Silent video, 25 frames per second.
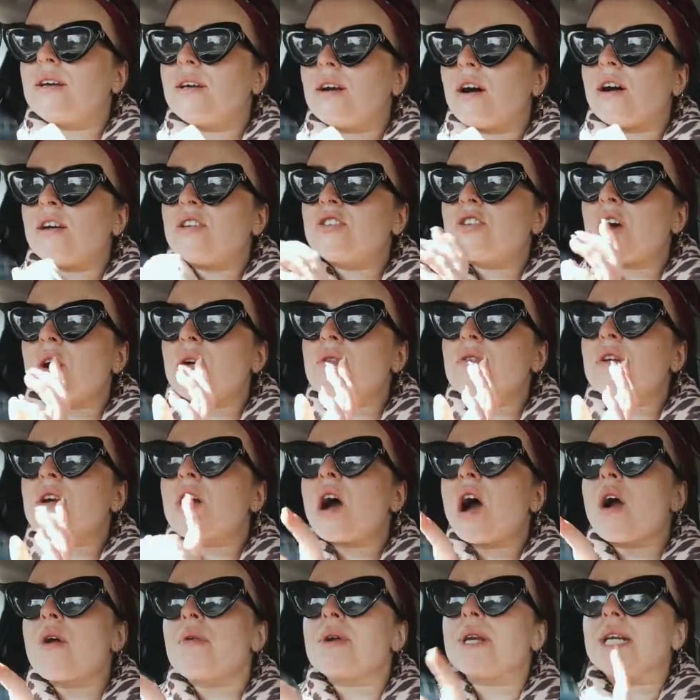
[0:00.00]
I don't
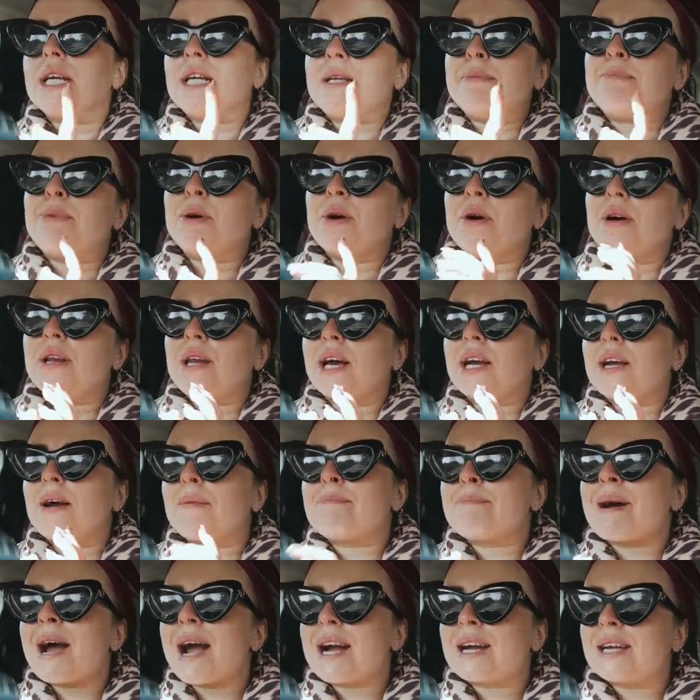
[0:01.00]
currently put like a
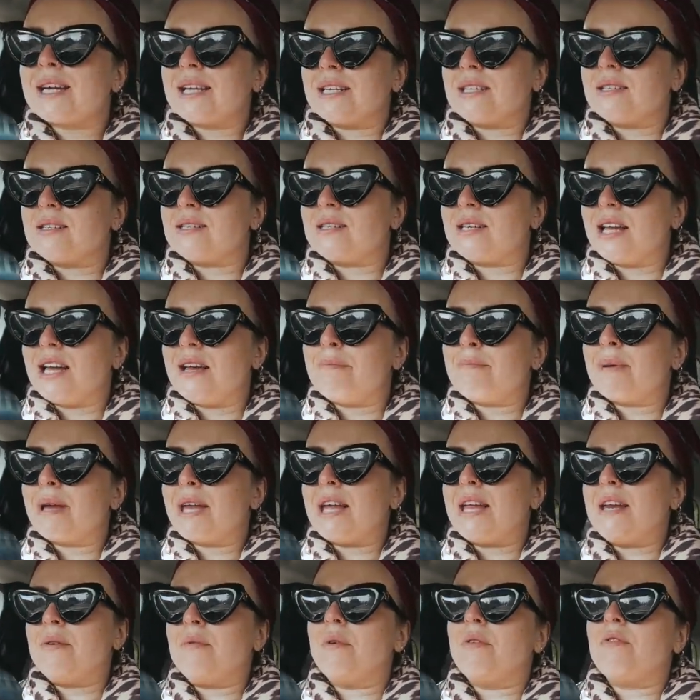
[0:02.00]
packing slip
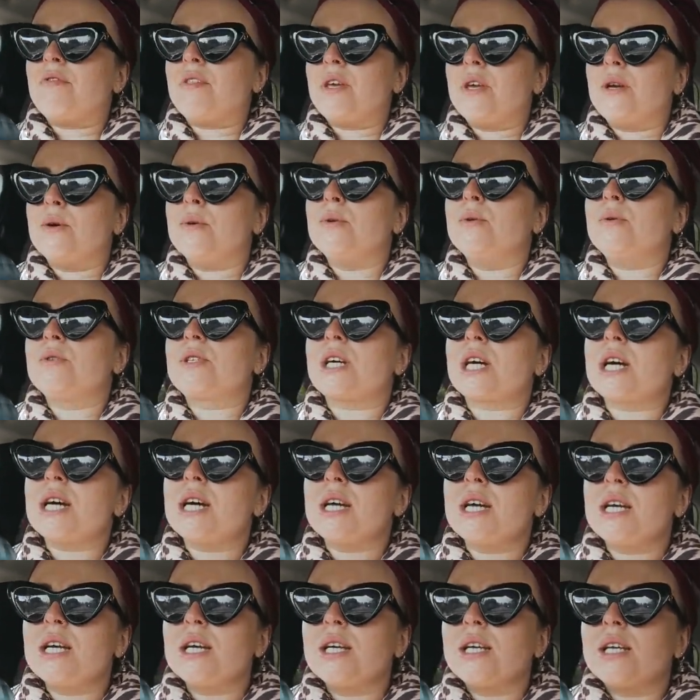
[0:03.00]
in with the order
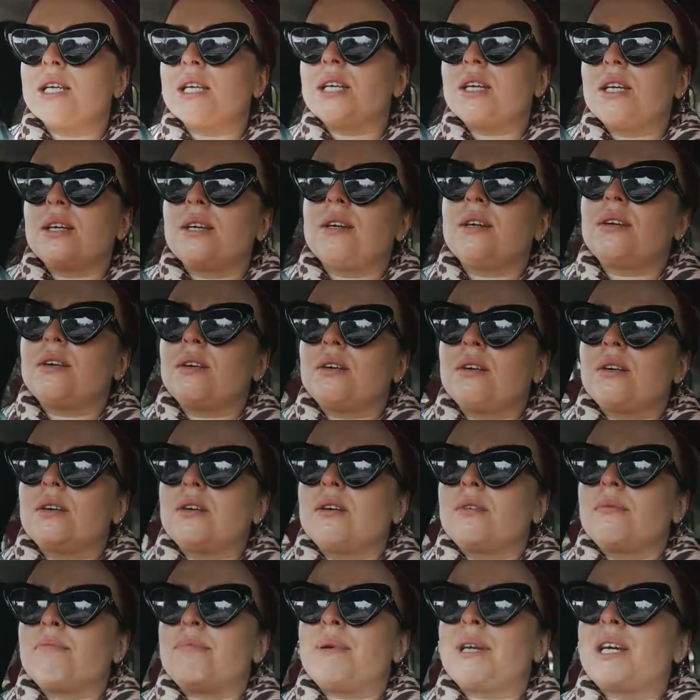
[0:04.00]

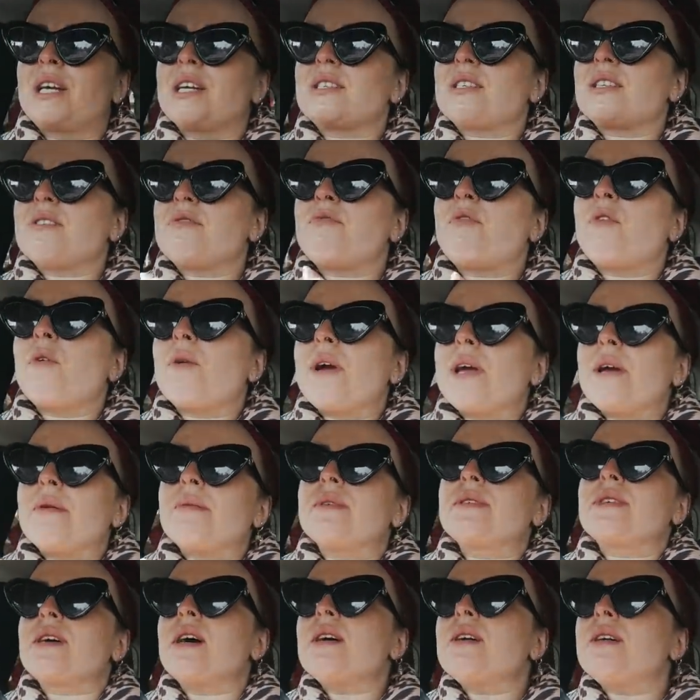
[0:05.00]
because I thought it
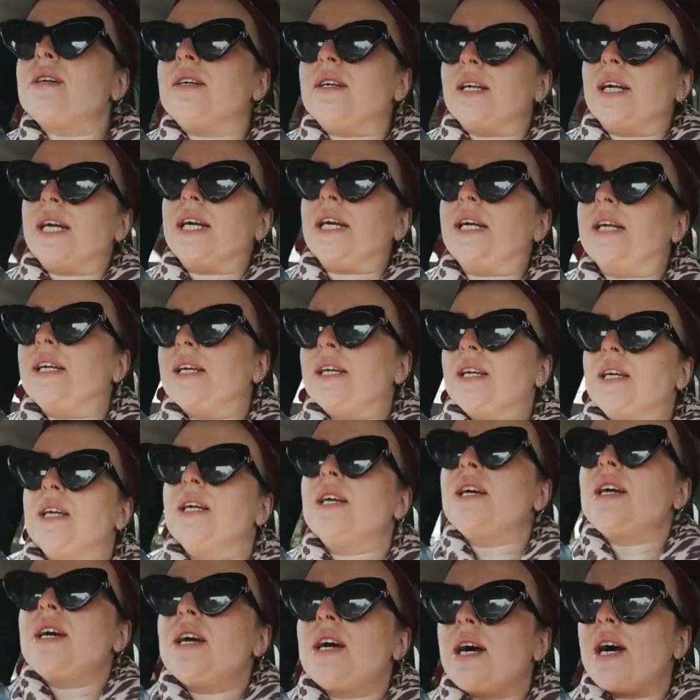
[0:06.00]
was ugly.
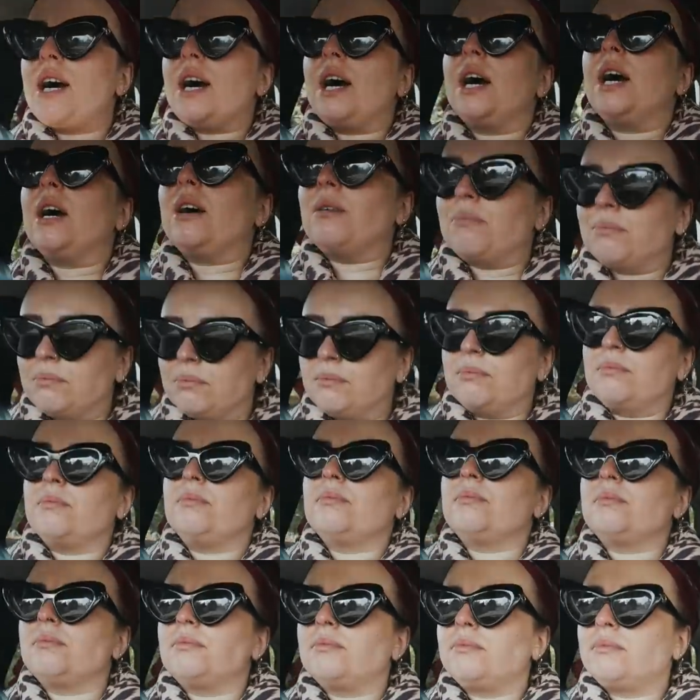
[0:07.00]

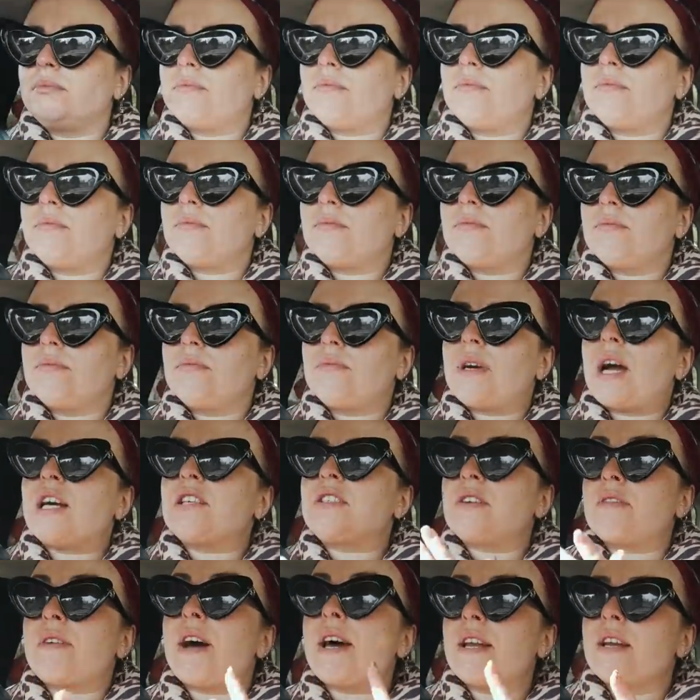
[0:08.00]

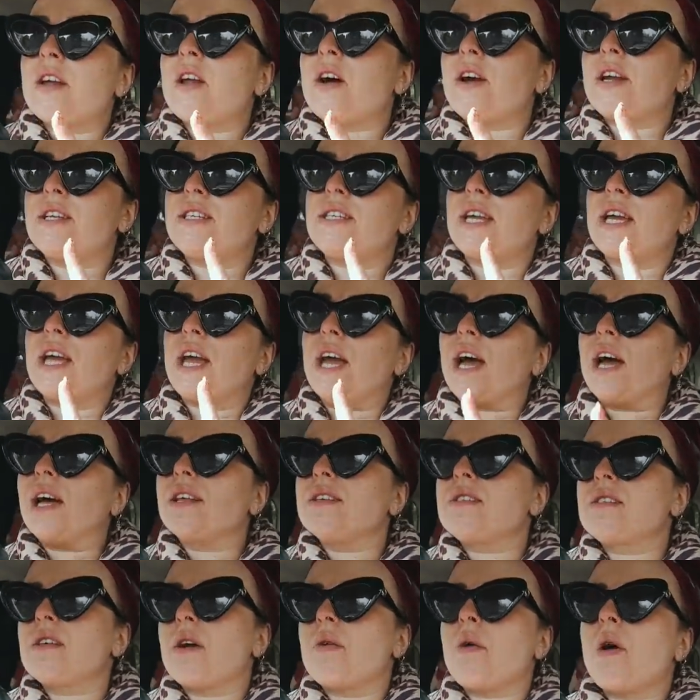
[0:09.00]
So I've had an idea.
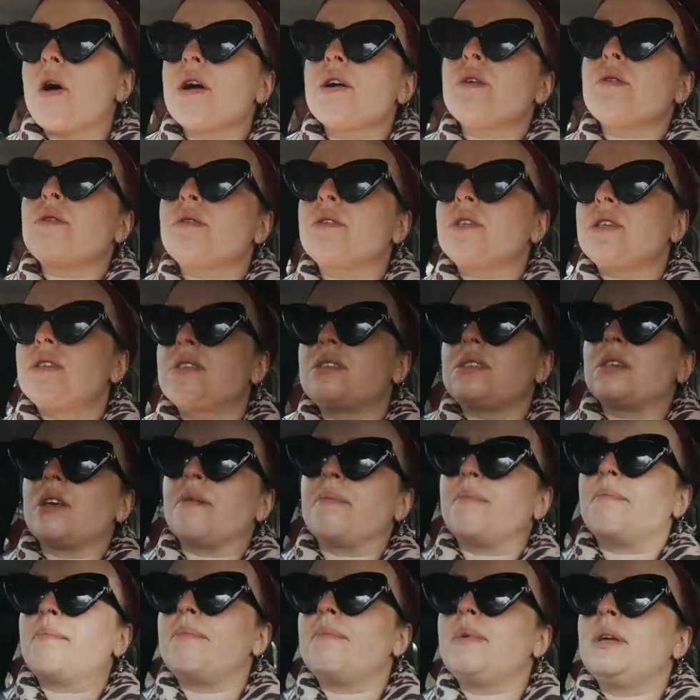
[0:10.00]
So I ordered
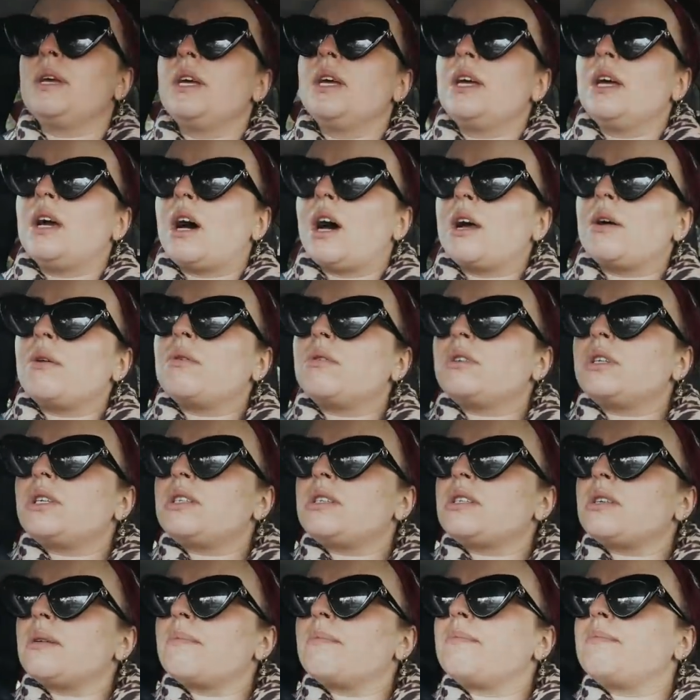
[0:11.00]
some I ordered
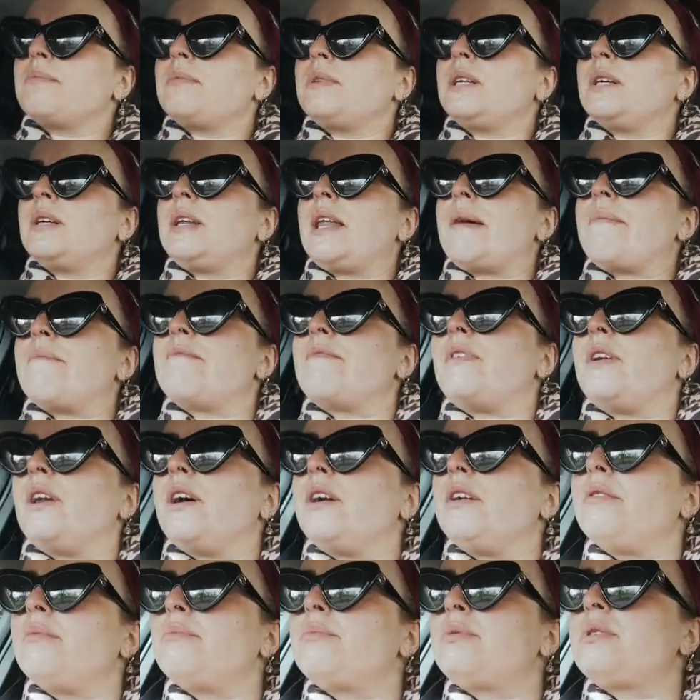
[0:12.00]
some little
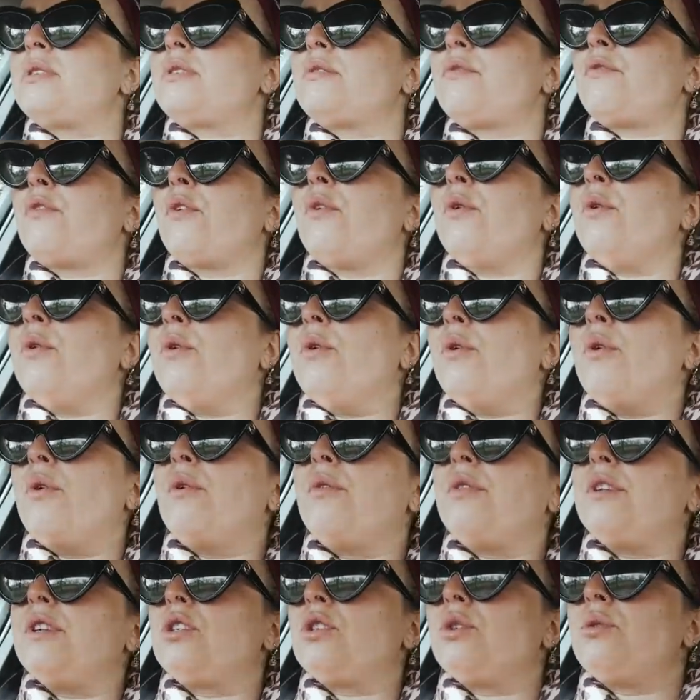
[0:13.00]
envelopes for
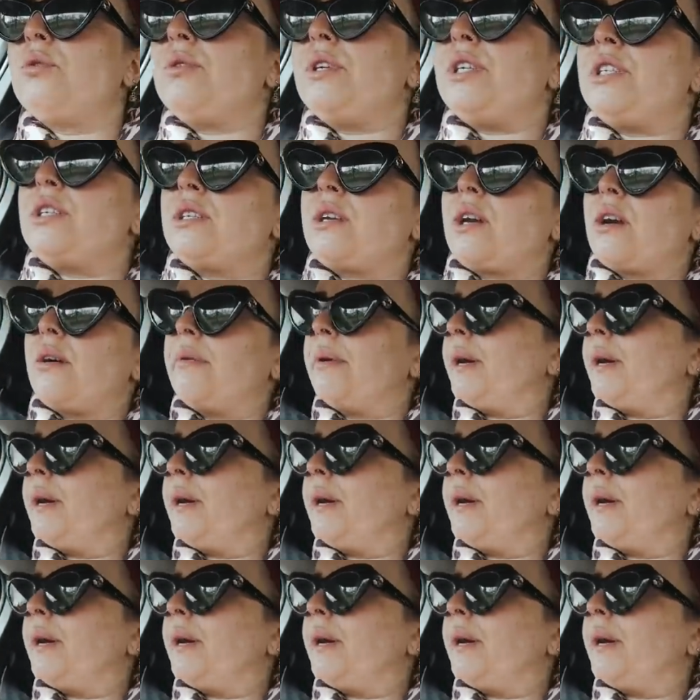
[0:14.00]
the jewellery to go